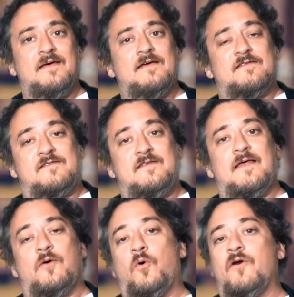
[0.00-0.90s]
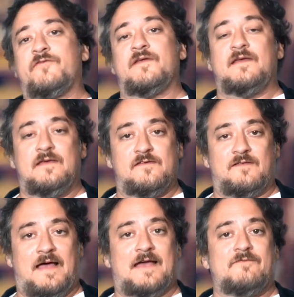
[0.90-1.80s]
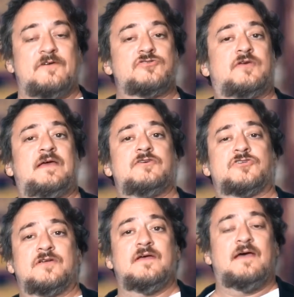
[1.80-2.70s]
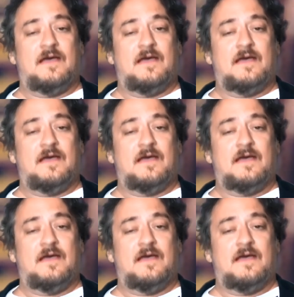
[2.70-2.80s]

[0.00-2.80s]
see that often his lack of education